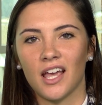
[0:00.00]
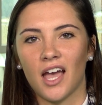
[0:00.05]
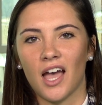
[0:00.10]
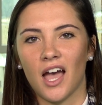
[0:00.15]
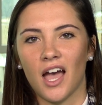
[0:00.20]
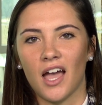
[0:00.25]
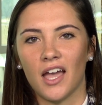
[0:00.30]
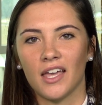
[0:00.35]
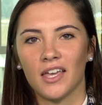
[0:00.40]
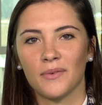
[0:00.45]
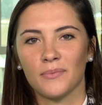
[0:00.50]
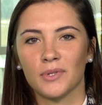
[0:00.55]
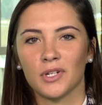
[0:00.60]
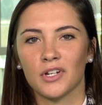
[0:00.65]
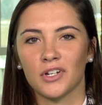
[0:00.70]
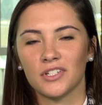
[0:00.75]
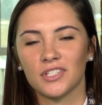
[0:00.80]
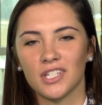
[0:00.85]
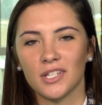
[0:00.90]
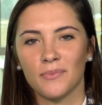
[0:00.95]
I am a
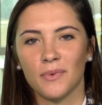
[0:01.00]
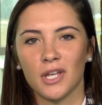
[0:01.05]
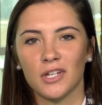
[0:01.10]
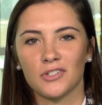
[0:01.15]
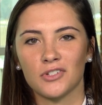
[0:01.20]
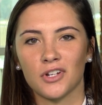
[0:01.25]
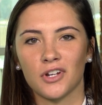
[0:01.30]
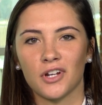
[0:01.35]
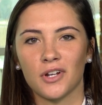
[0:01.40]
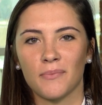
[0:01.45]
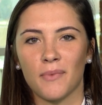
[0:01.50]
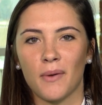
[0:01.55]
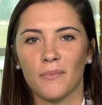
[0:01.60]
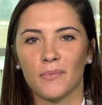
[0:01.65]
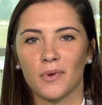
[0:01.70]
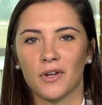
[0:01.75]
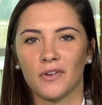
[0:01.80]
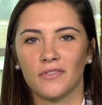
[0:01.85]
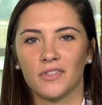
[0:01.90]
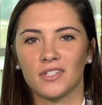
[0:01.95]
nursing major and a
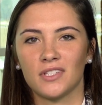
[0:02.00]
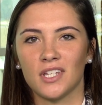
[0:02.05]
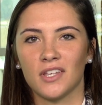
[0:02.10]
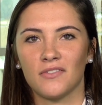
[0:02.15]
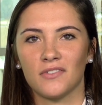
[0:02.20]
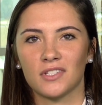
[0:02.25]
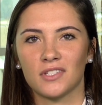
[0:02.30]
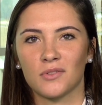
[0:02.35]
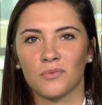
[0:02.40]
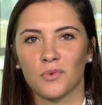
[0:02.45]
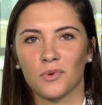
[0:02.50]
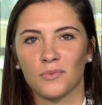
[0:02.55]
member of the Stevenson